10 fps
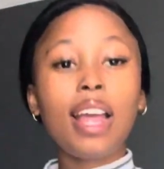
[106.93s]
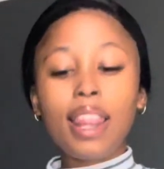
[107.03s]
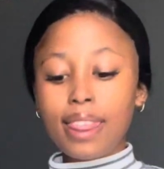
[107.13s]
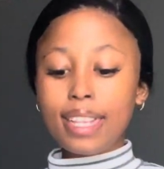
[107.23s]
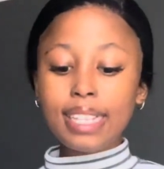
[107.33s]

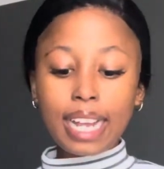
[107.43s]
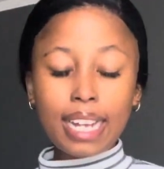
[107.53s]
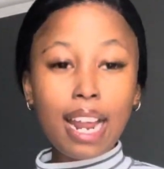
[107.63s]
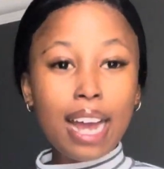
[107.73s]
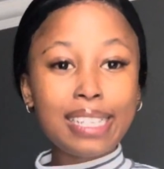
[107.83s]
the
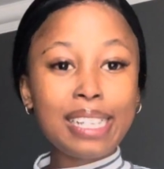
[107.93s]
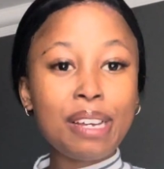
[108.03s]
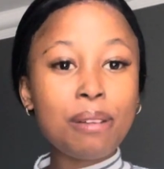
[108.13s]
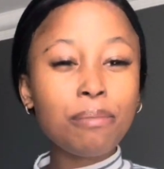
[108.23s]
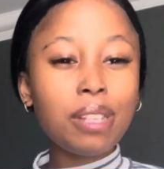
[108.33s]
second
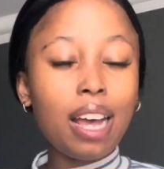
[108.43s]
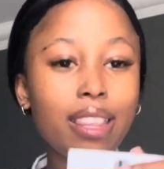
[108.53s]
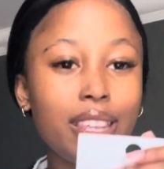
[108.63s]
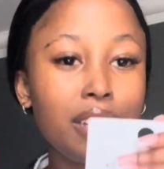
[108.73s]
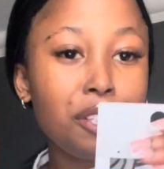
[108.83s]
items are
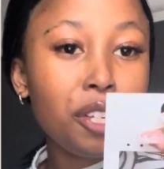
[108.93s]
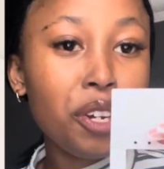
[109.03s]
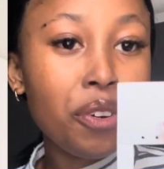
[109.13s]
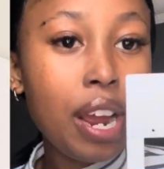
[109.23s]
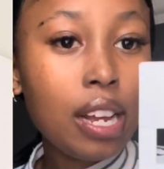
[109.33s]
these
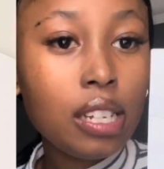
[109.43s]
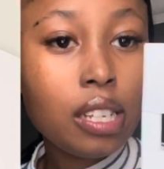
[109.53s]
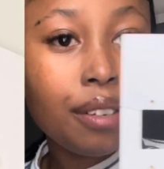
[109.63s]
earrings.